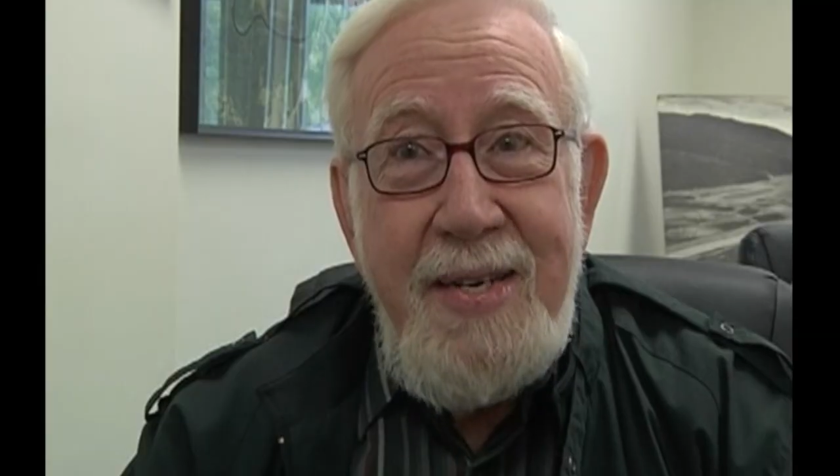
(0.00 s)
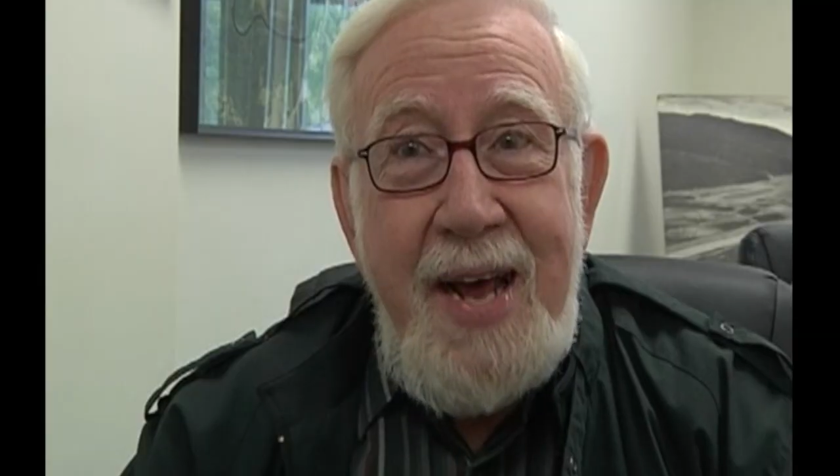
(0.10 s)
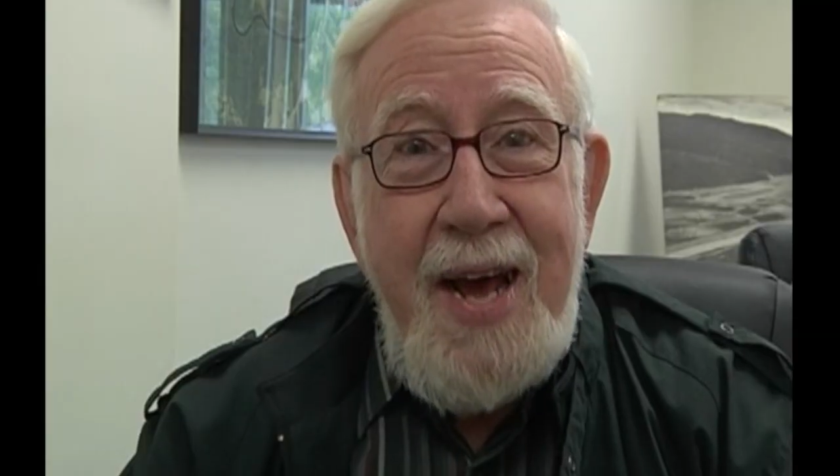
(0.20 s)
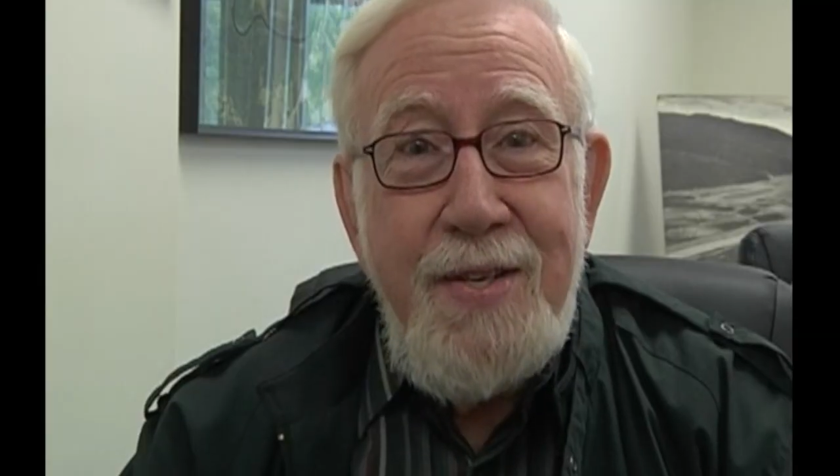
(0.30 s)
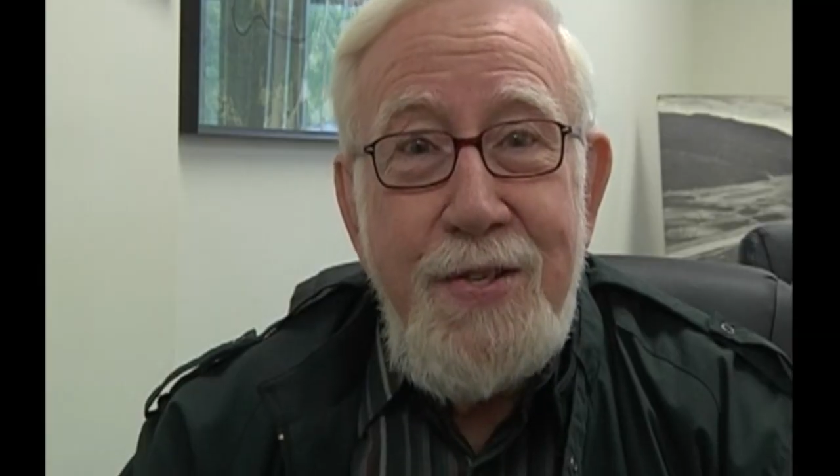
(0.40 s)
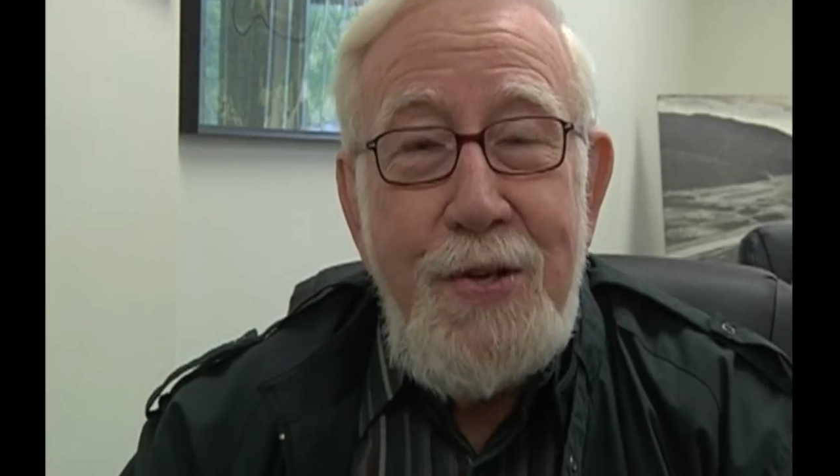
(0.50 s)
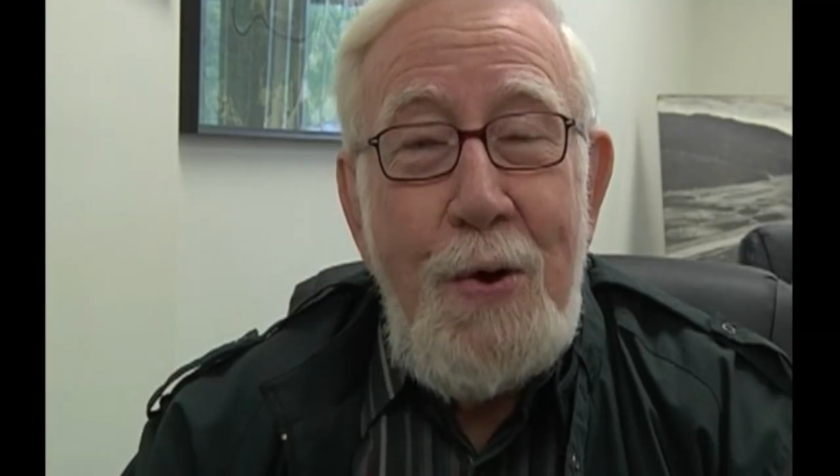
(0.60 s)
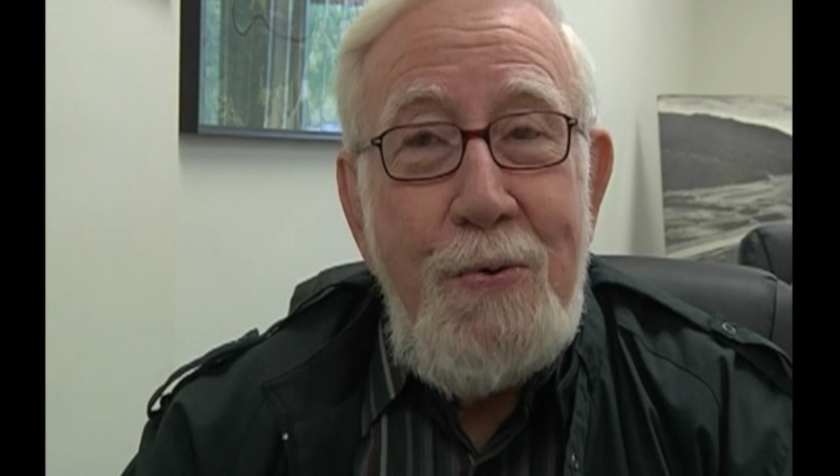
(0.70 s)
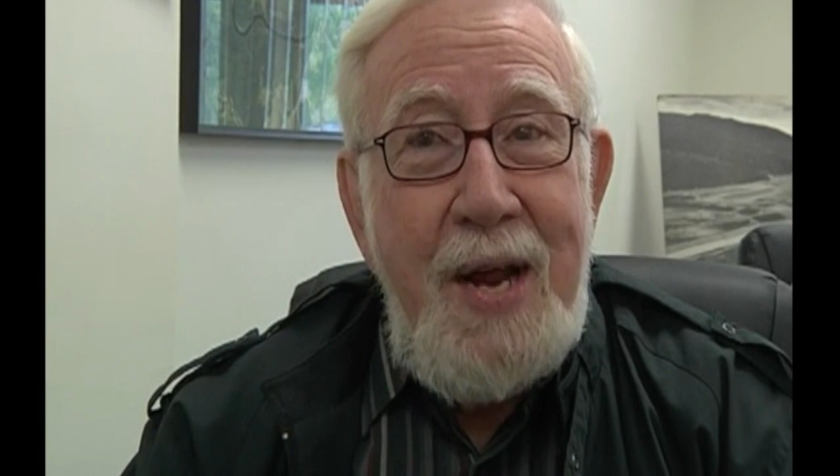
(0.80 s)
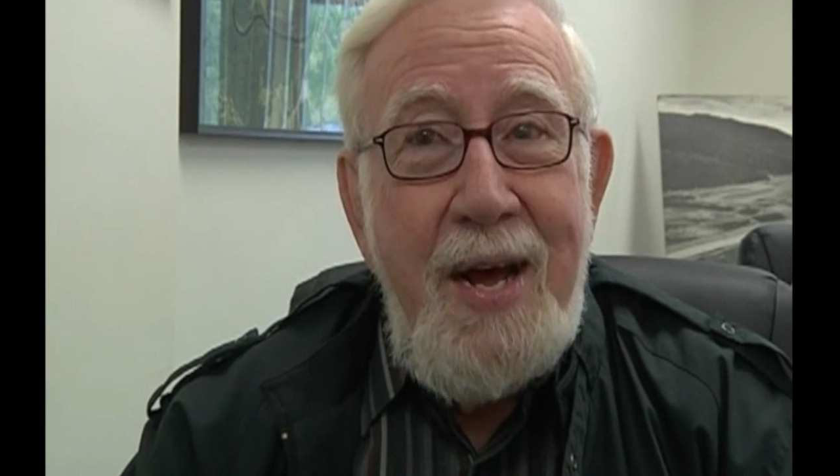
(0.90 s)
Dad
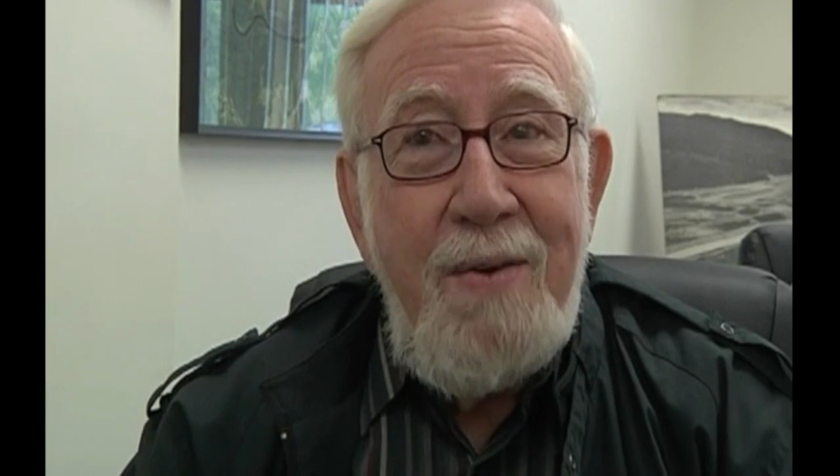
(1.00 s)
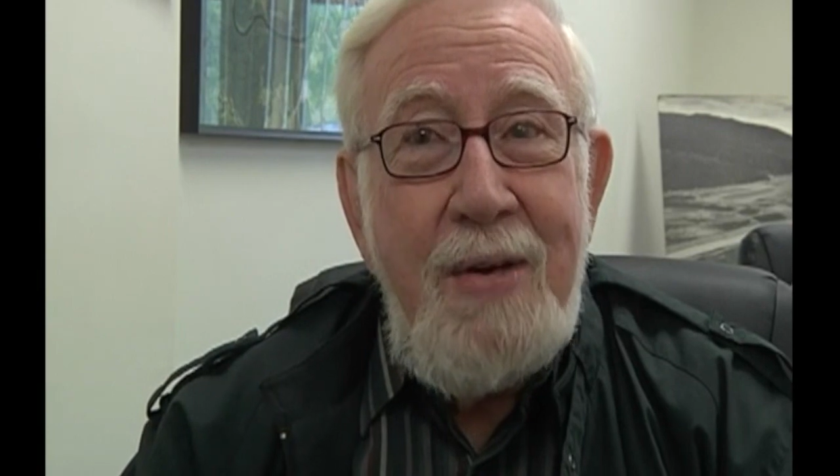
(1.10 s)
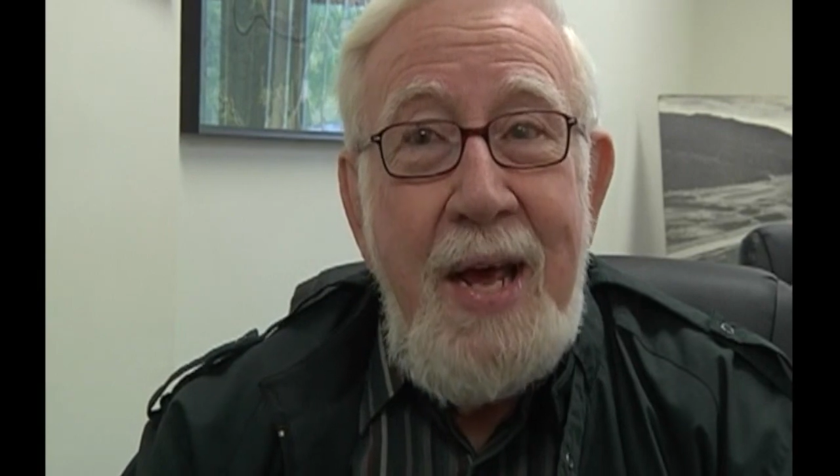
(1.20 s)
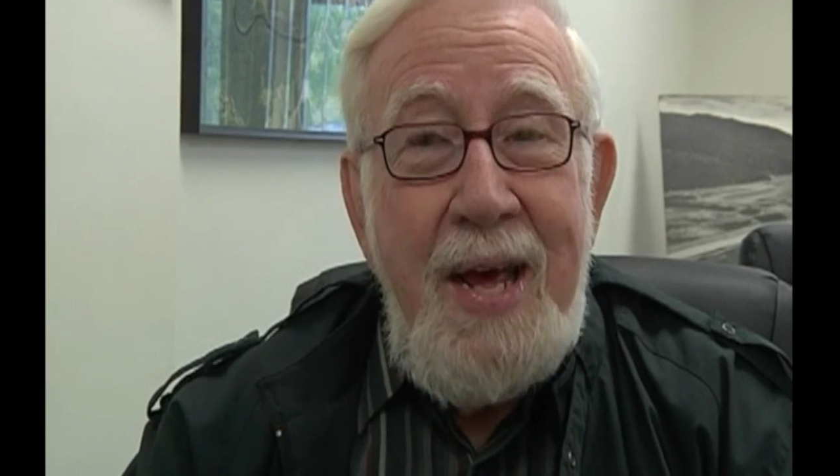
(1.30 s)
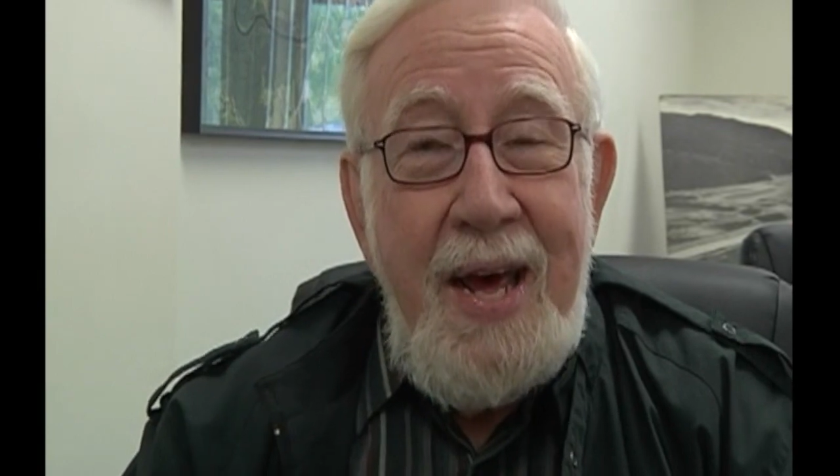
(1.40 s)
slowed down,